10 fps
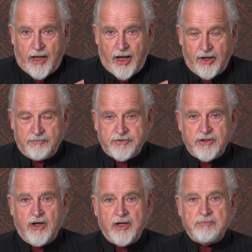After
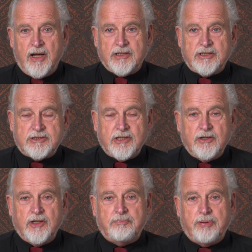9 months,
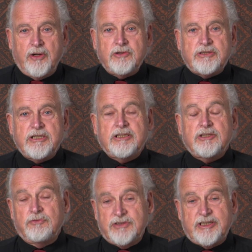the
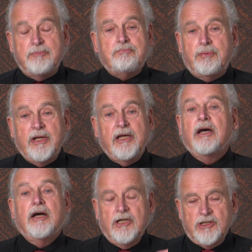process of simply
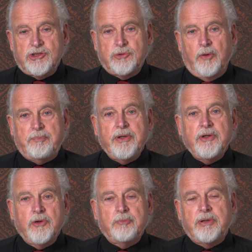swapping
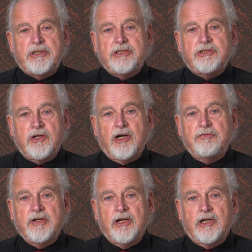your British
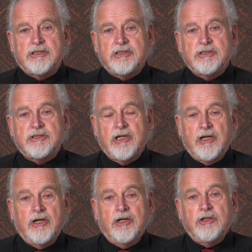driving licence
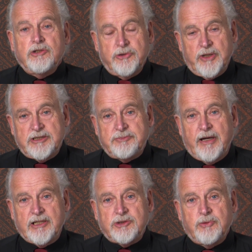to a
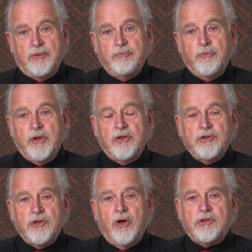Spanish one will
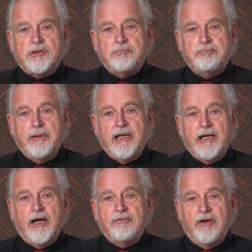not
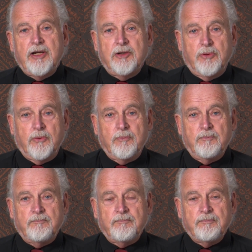be available.
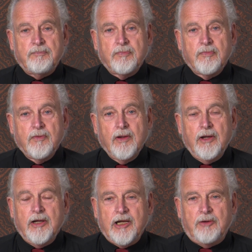
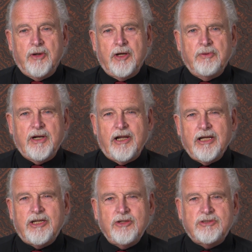Now, what I would
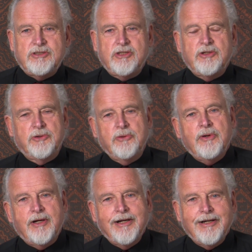like you to
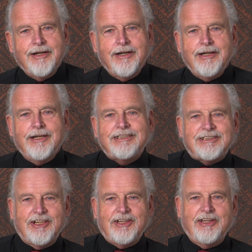do is
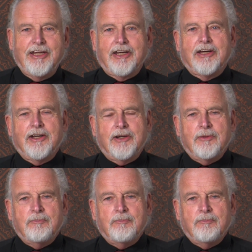to think.